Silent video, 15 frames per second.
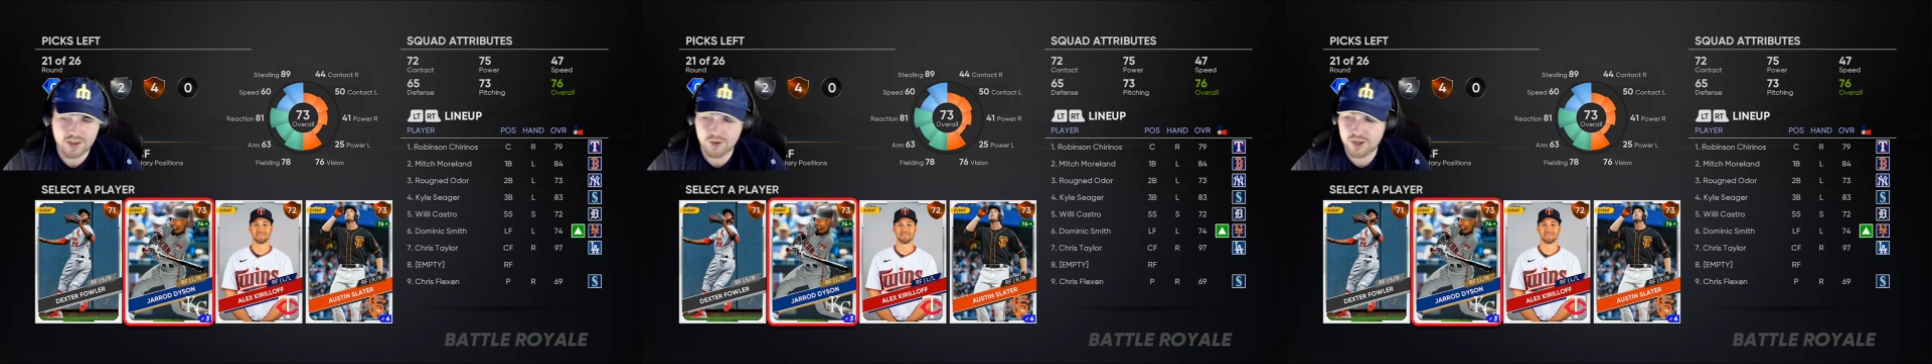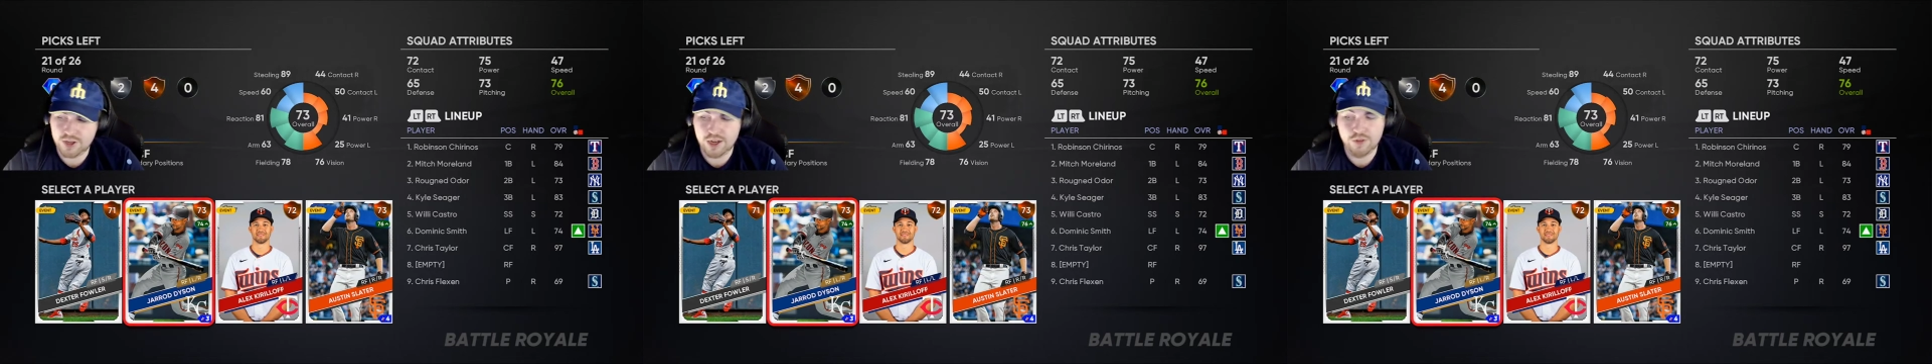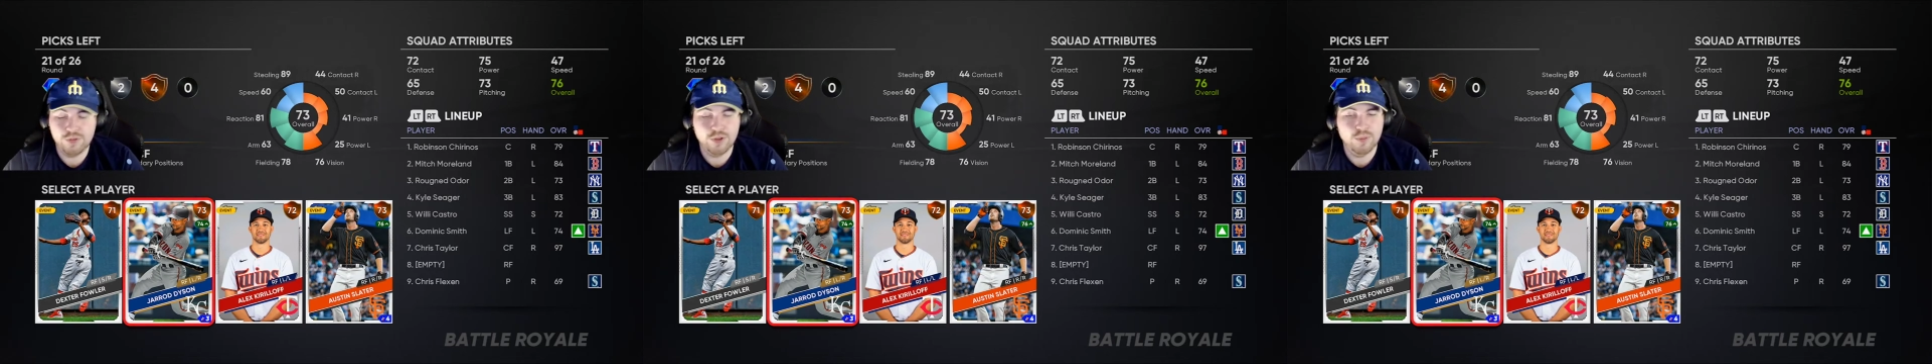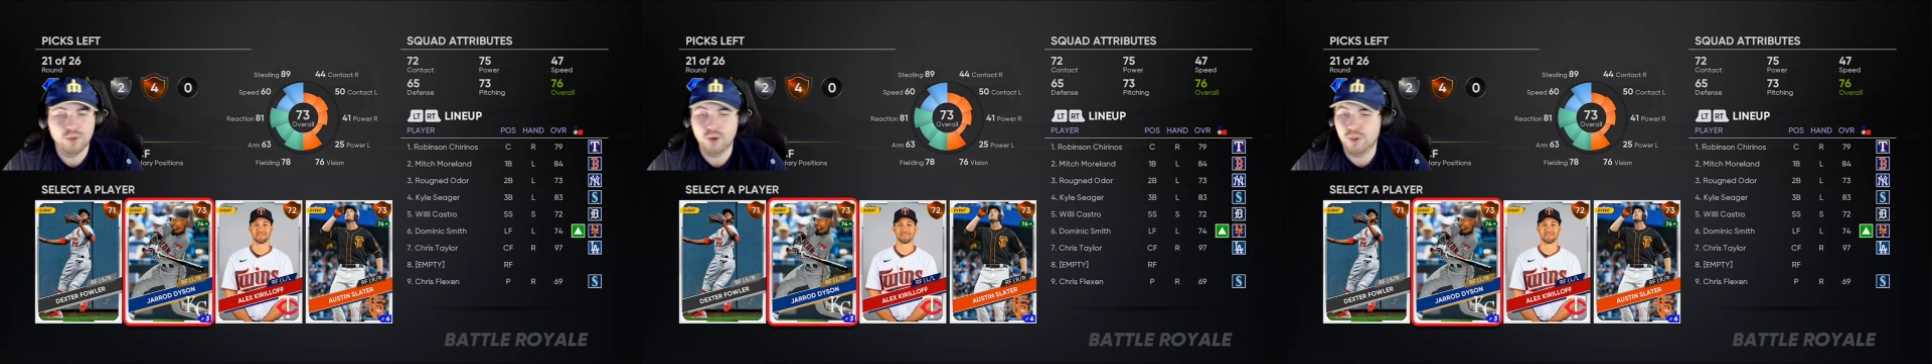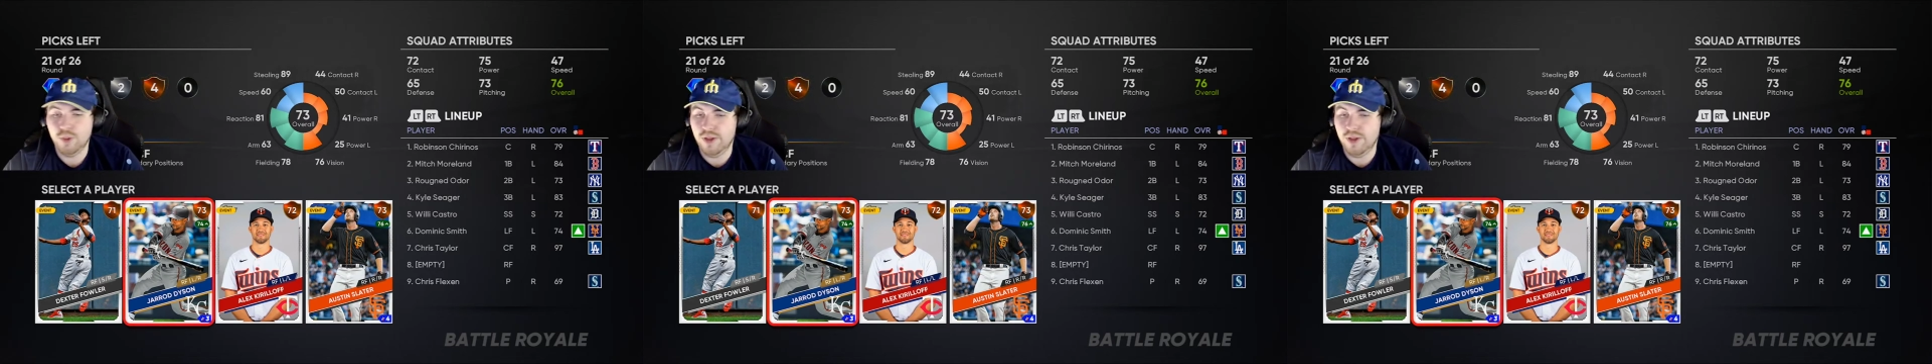I don't care if they're
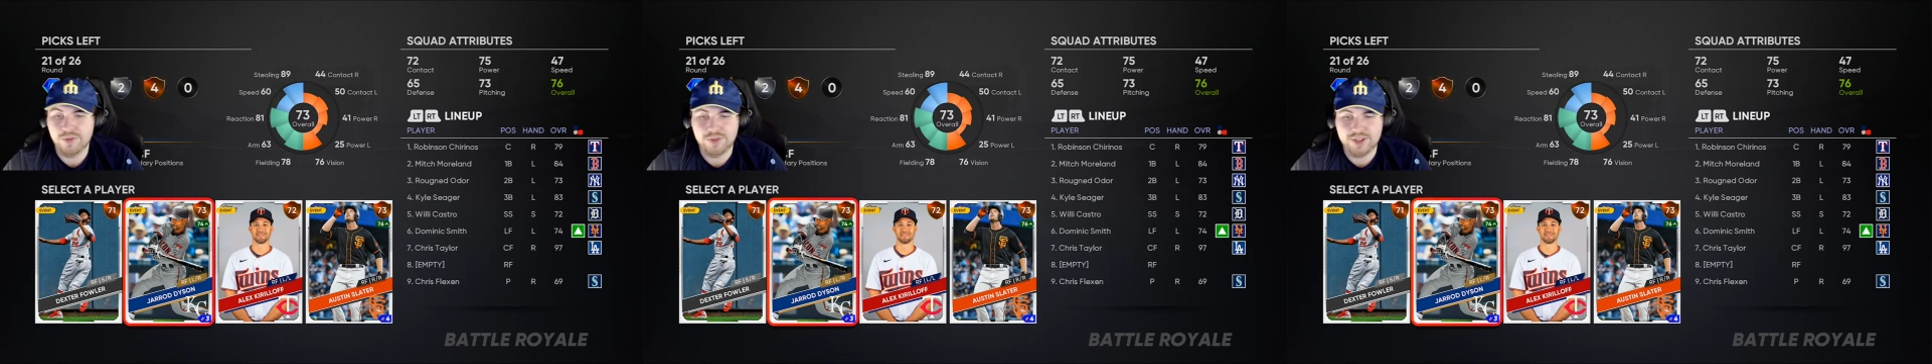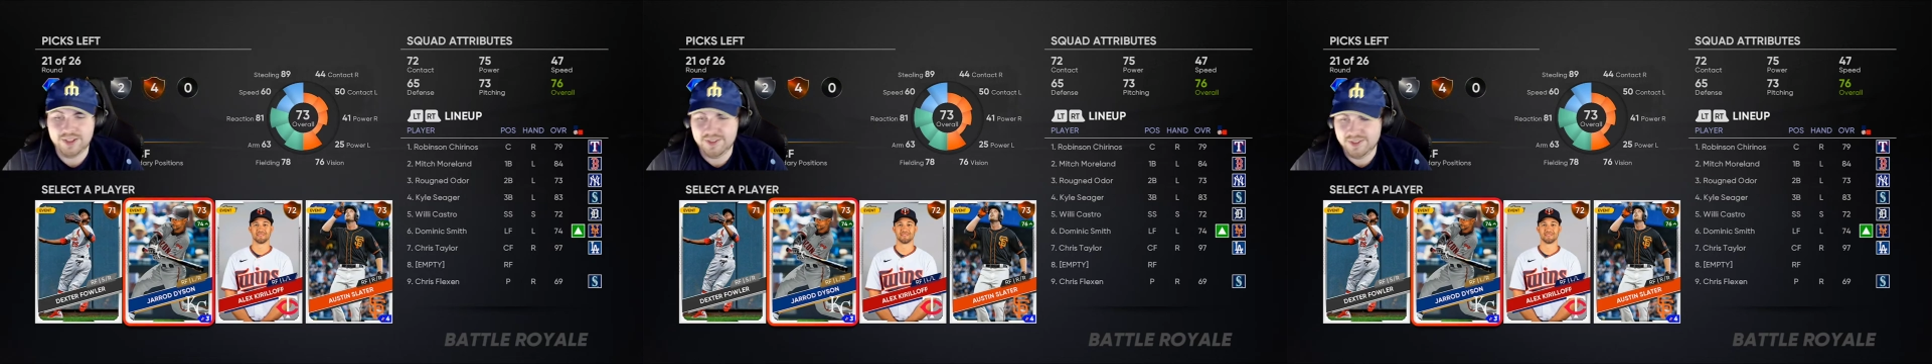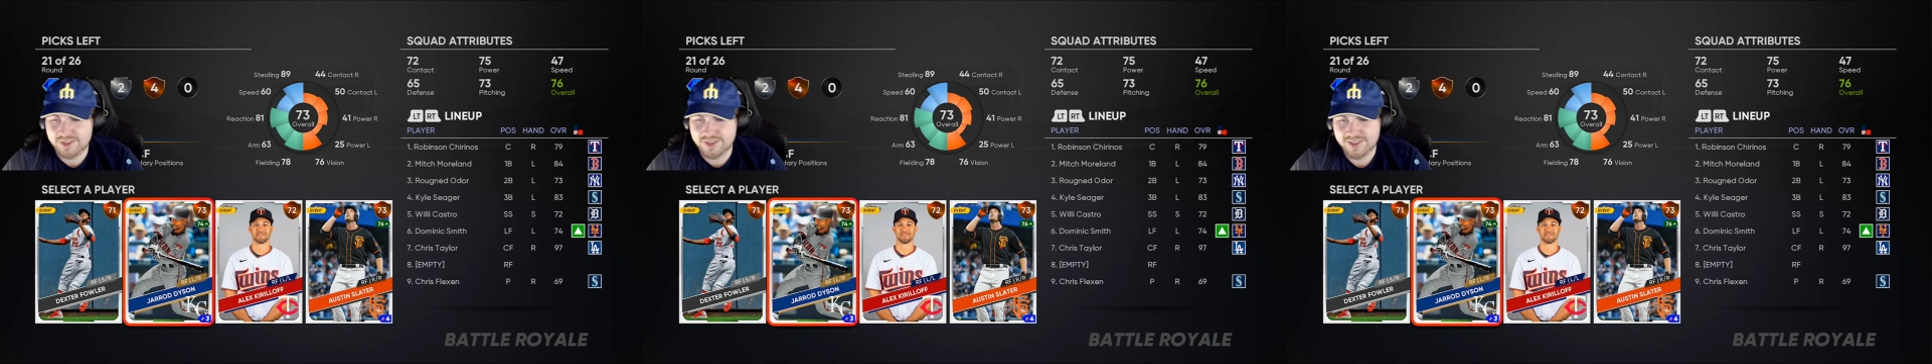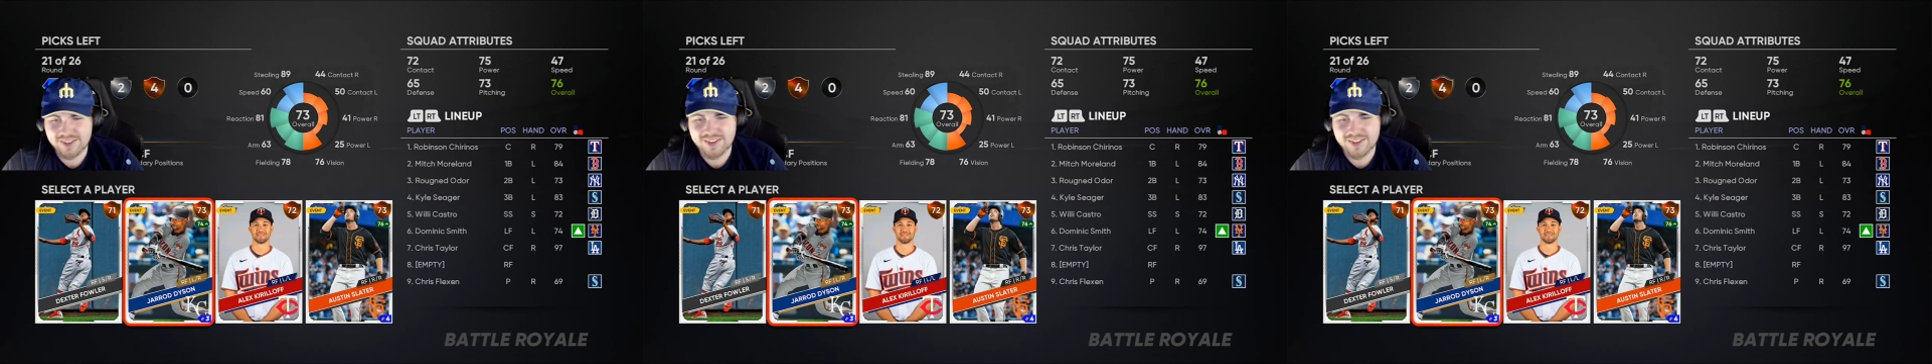both lefties.